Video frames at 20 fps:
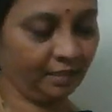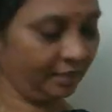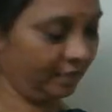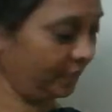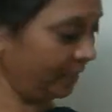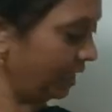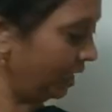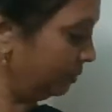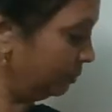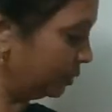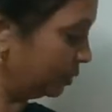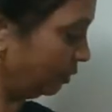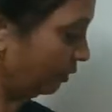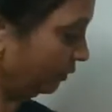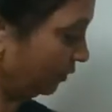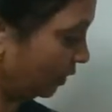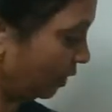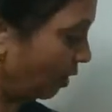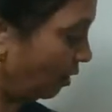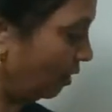Names
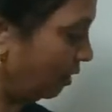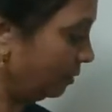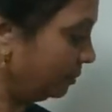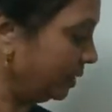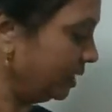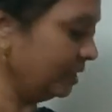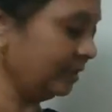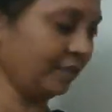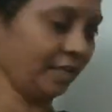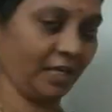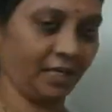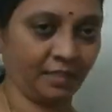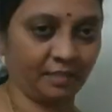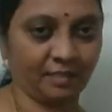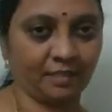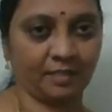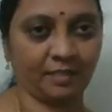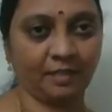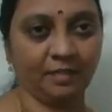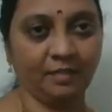of common
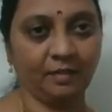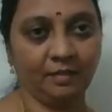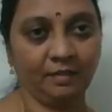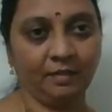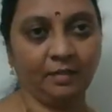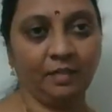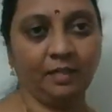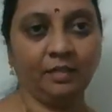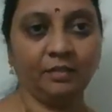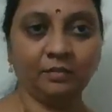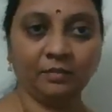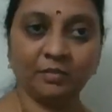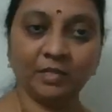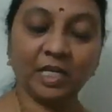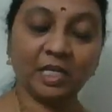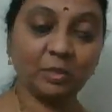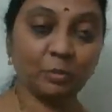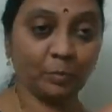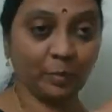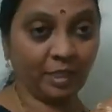things. So
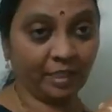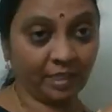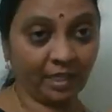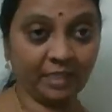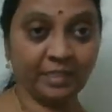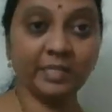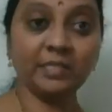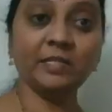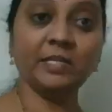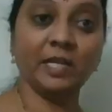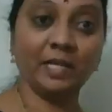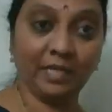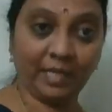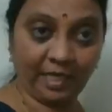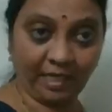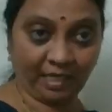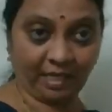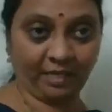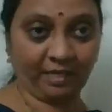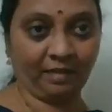that's why that is the
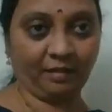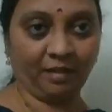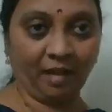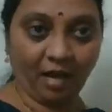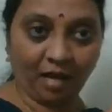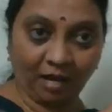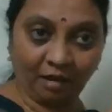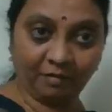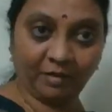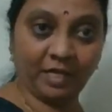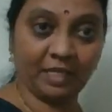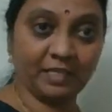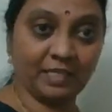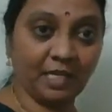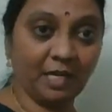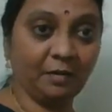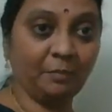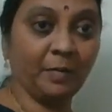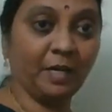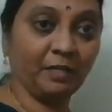link. Our
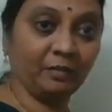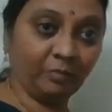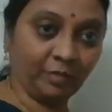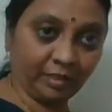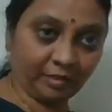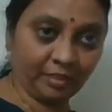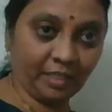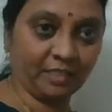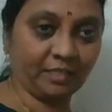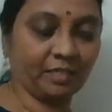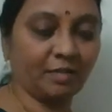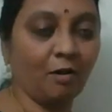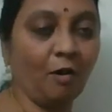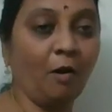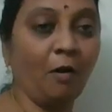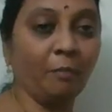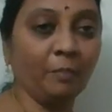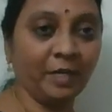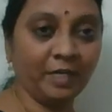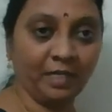assignment with this
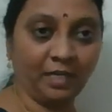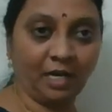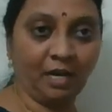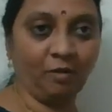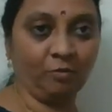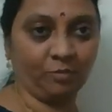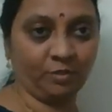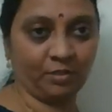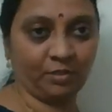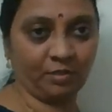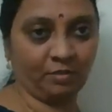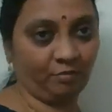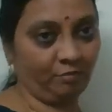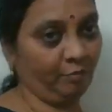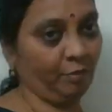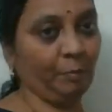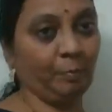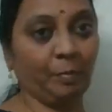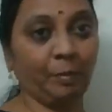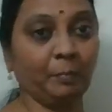common nouns.
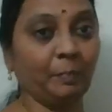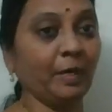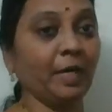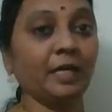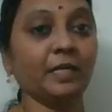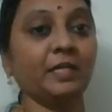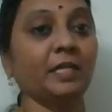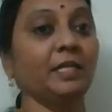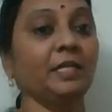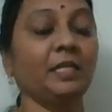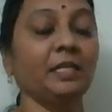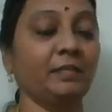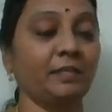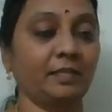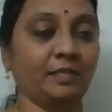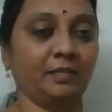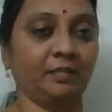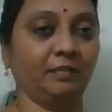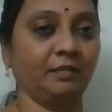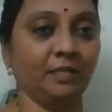We prepared the
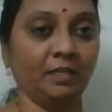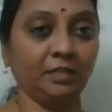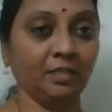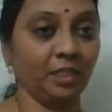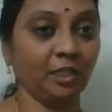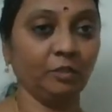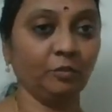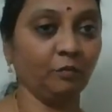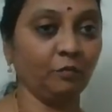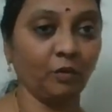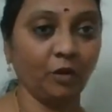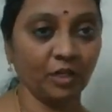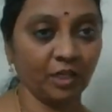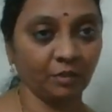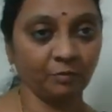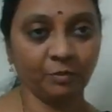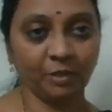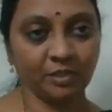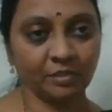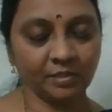list 30 to 40
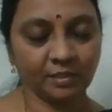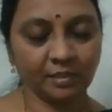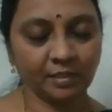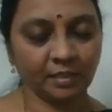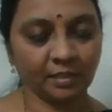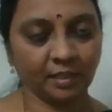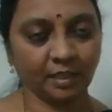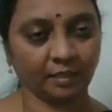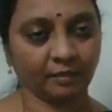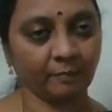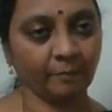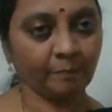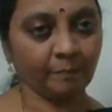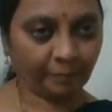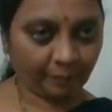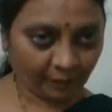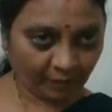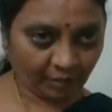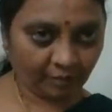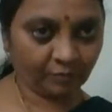words, isn't it?
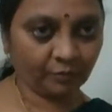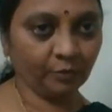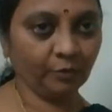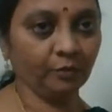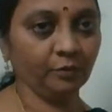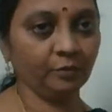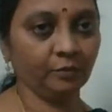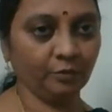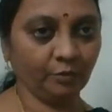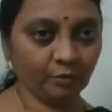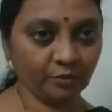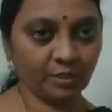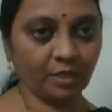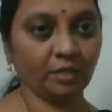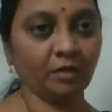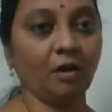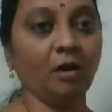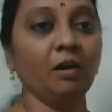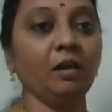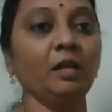So those are
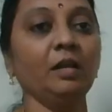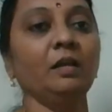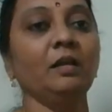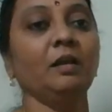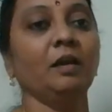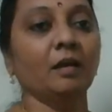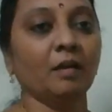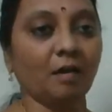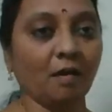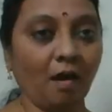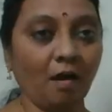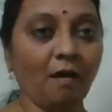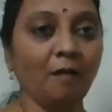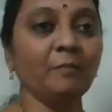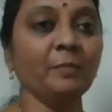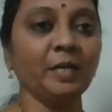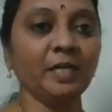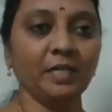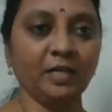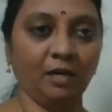all
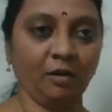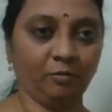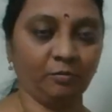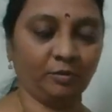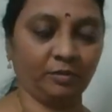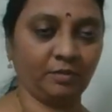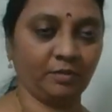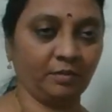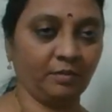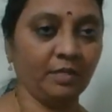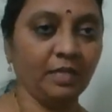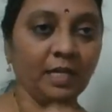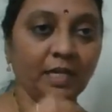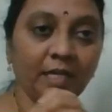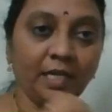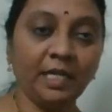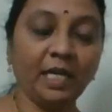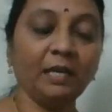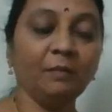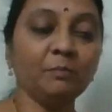common nouns.
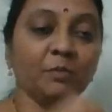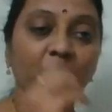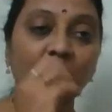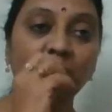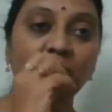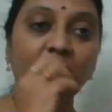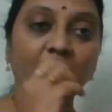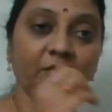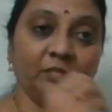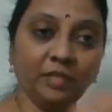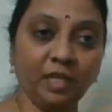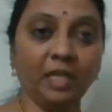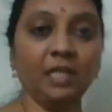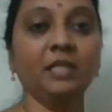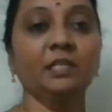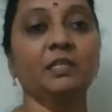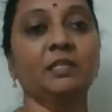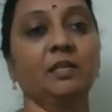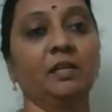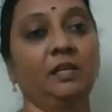Names of the
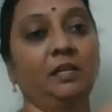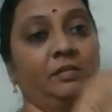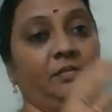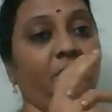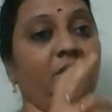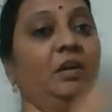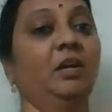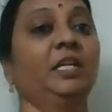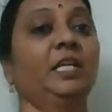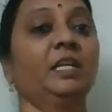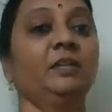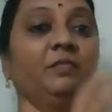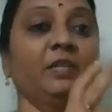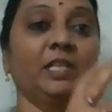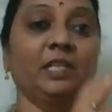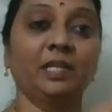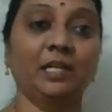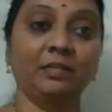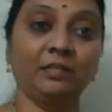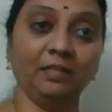things starting with
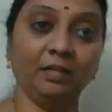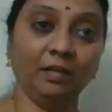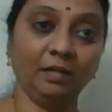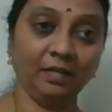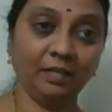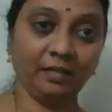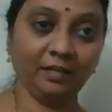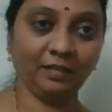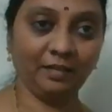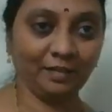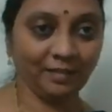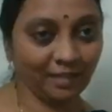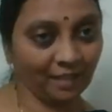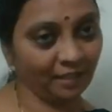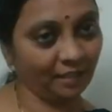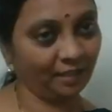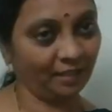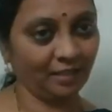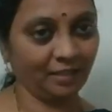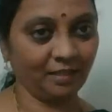letter
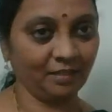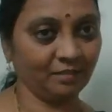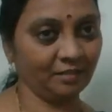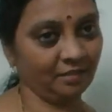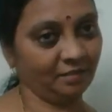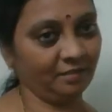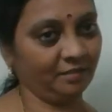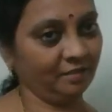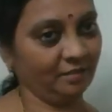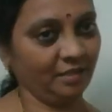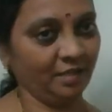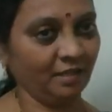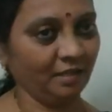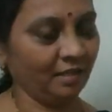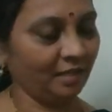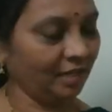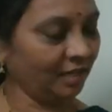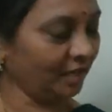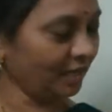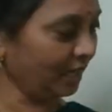T.
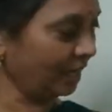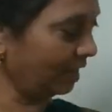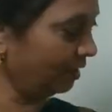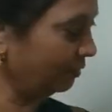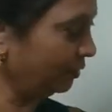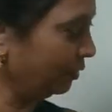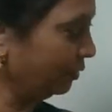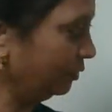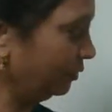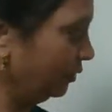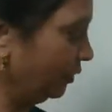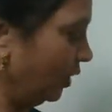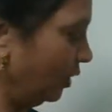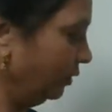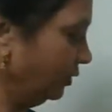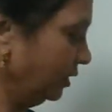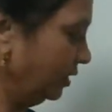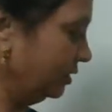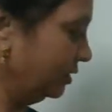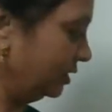Have you
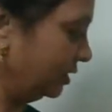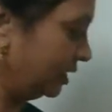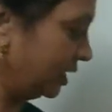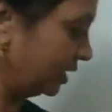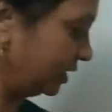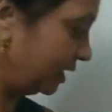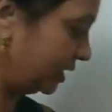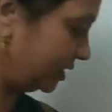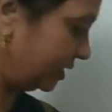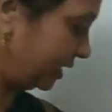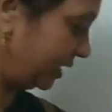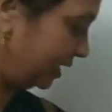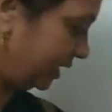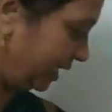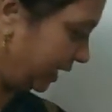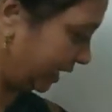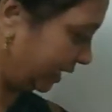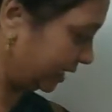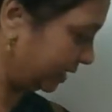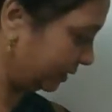found? That is the link.